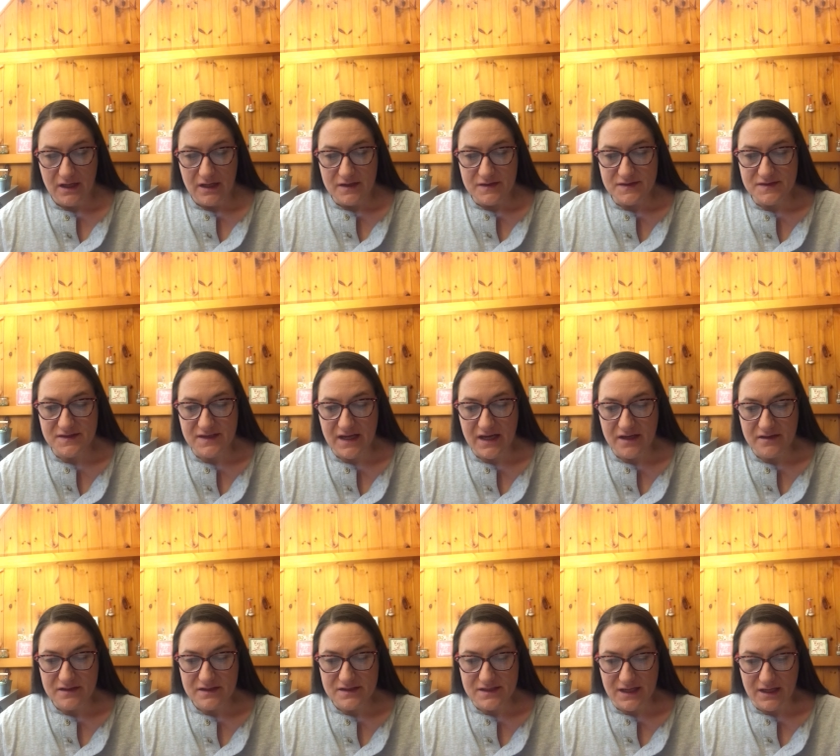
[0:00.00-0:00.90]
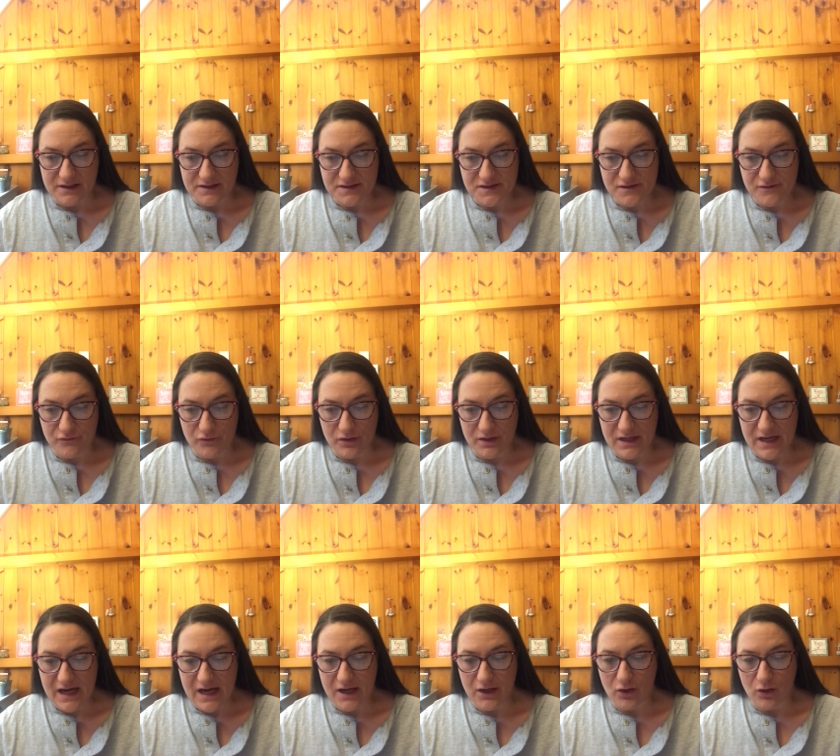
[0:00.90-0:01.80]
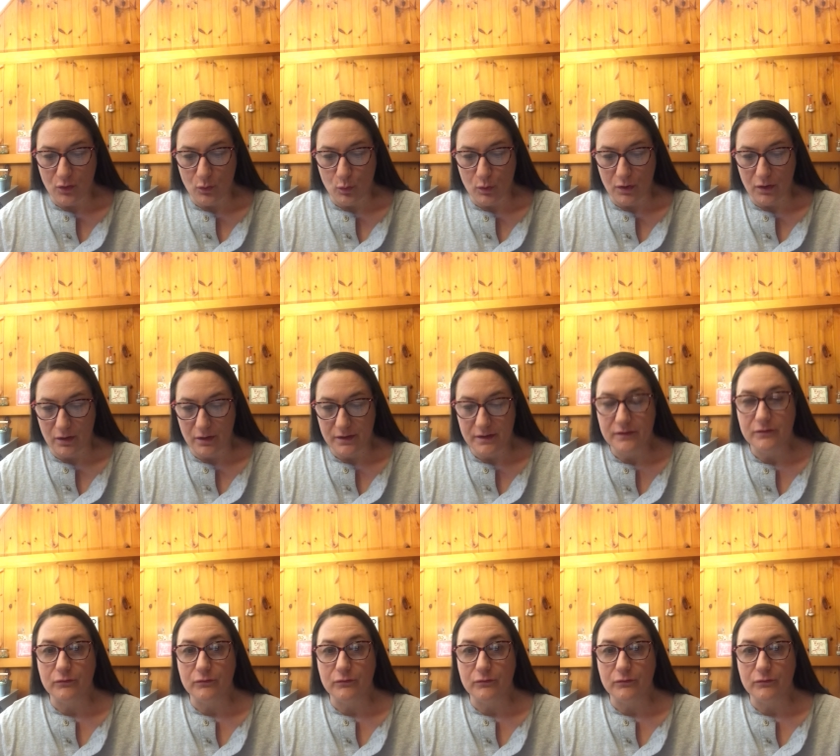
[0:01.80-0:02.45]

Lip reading: Scan the text for an anchor word.